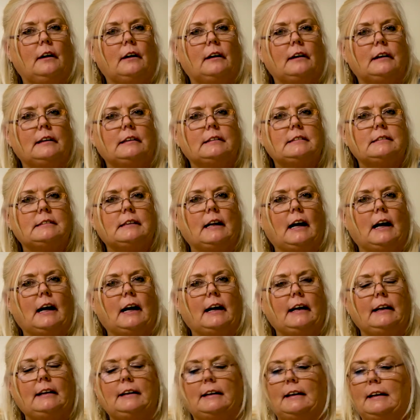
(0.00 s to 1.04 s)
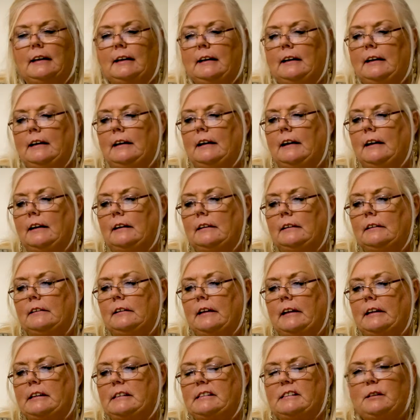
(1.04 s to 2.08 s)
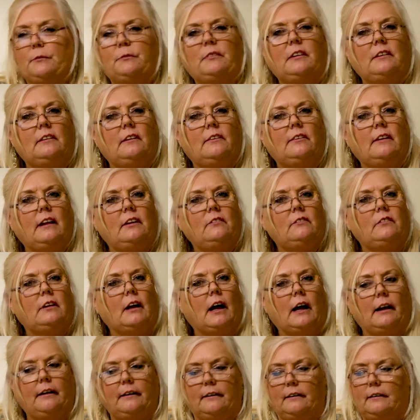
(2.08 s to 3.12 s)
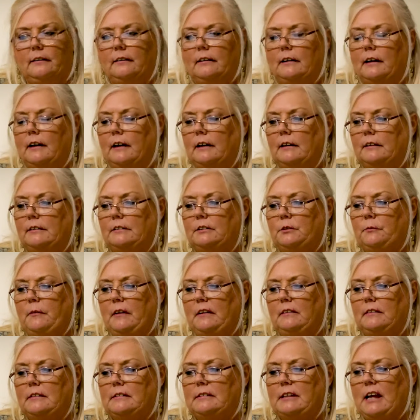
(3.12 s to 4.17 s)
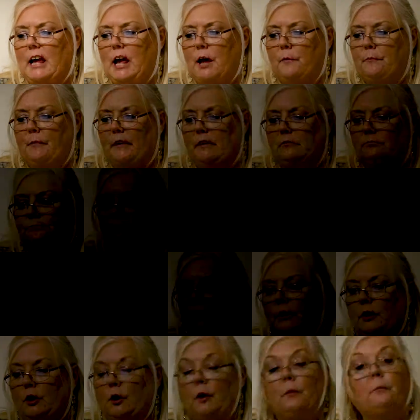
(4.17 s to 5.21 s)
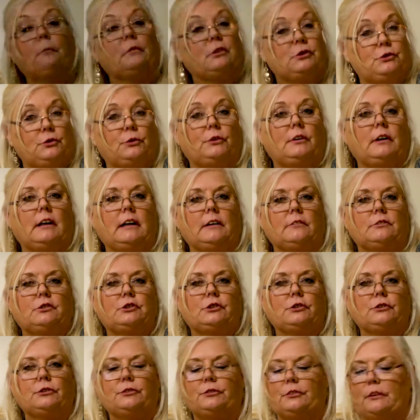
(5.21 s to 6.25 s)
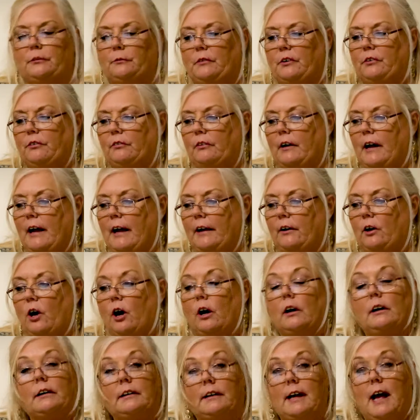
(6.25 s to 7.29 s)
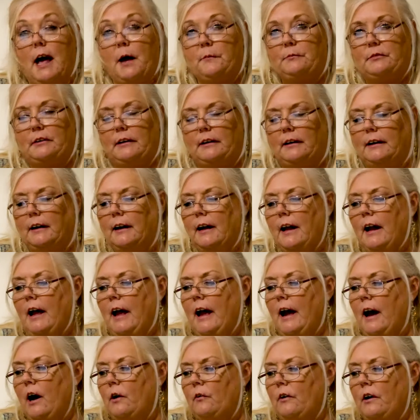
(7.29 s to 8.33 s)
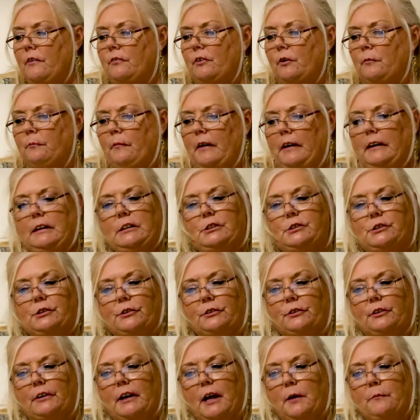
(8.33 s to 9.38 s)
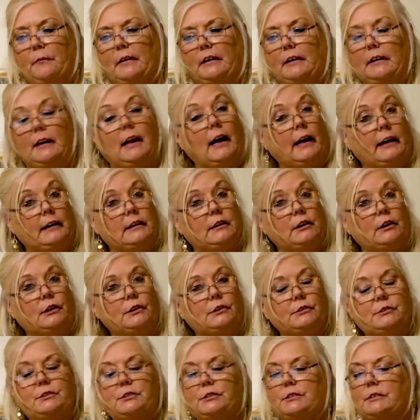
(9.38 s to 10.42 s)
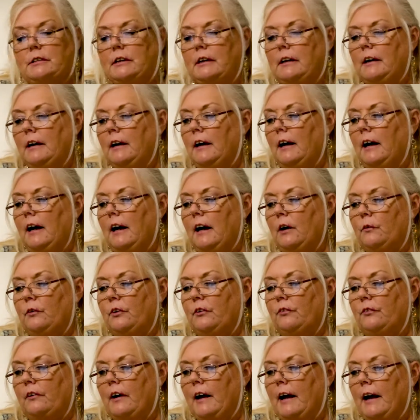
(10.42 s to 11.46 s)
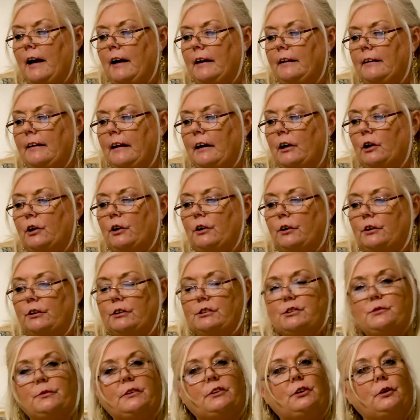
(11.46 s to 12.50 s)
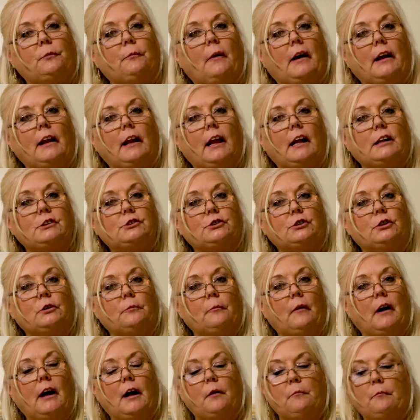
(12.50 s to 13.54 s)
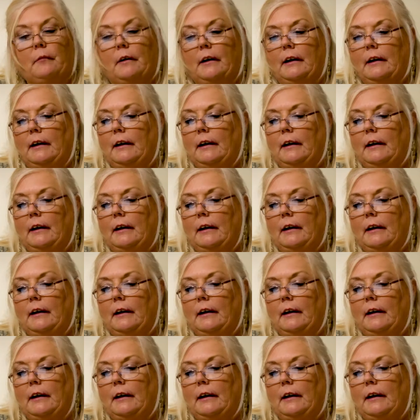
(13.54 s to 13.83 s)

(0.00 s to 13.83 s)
inside, like it's something that they've done to make this happen. Majority of children with RAD are adopted. However, many children have been diagnosed with RAD that occurs with their biological mom.